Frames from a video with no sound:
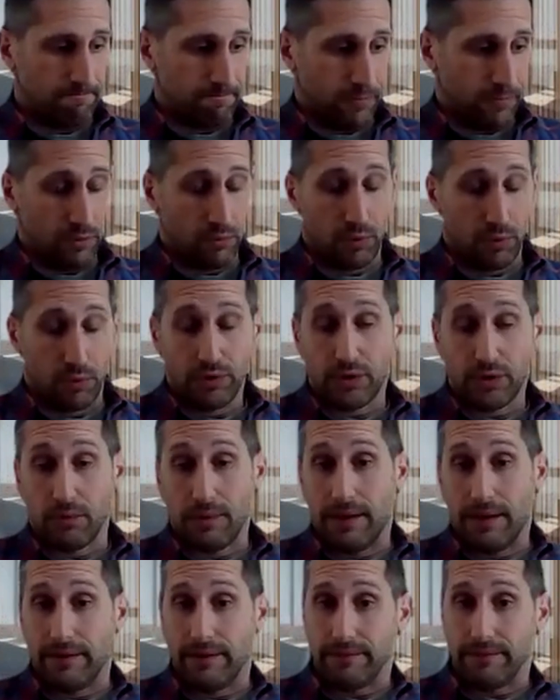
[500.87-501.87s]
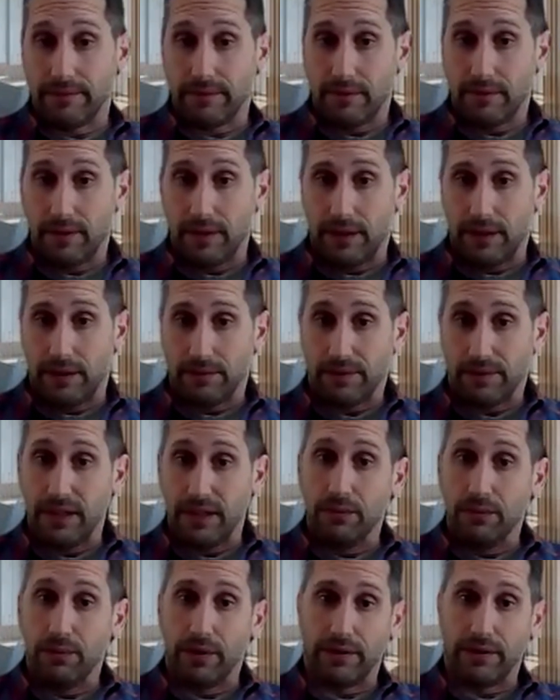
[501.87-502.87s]
rules around,
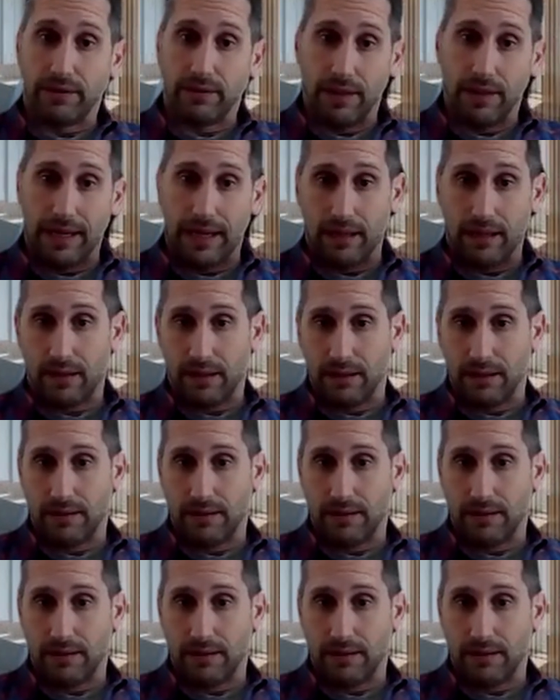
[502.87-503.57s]
keyword length